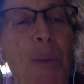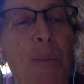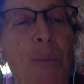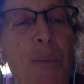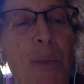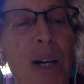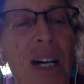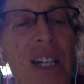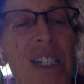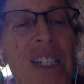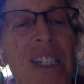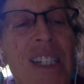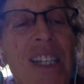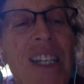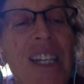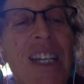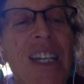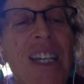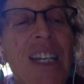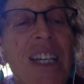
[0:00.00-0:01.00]
But
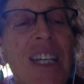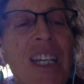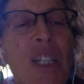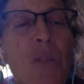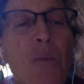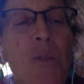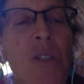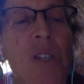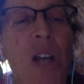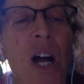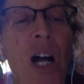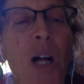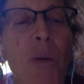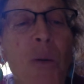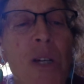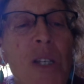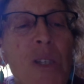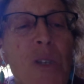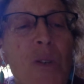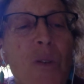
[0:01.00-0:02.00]
it was
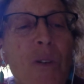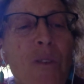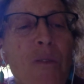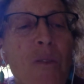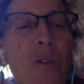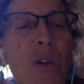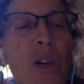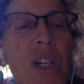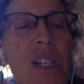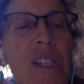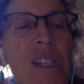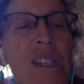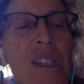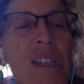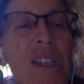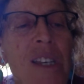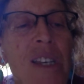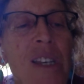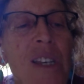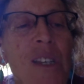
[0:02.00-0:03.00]
always your voice,
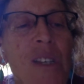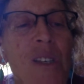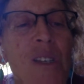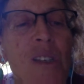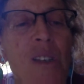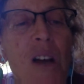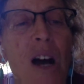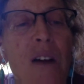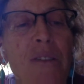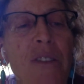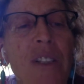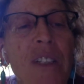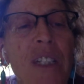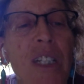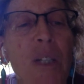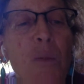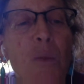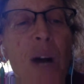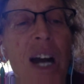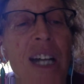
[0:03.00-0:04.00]
softly
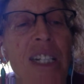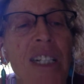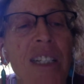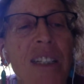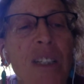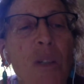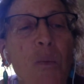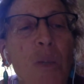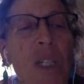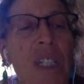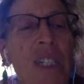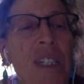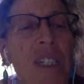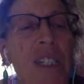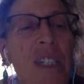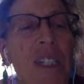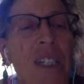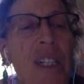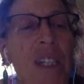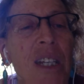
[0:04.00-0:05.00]
riding the wind,
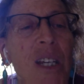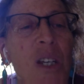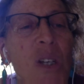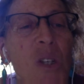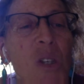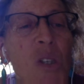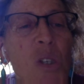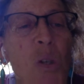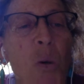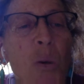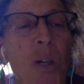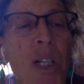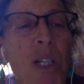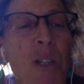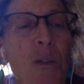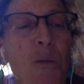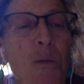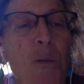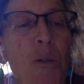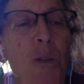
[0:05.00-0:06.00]
soaring
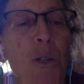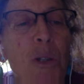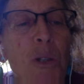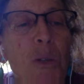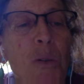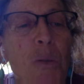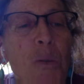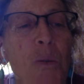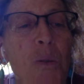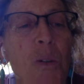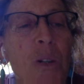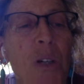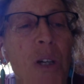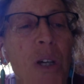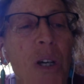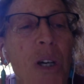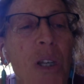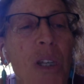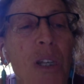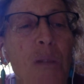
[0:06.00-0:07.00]
through you,
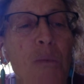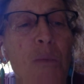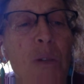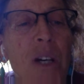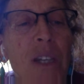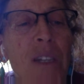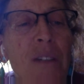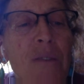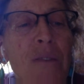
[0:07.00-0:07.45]
the breath of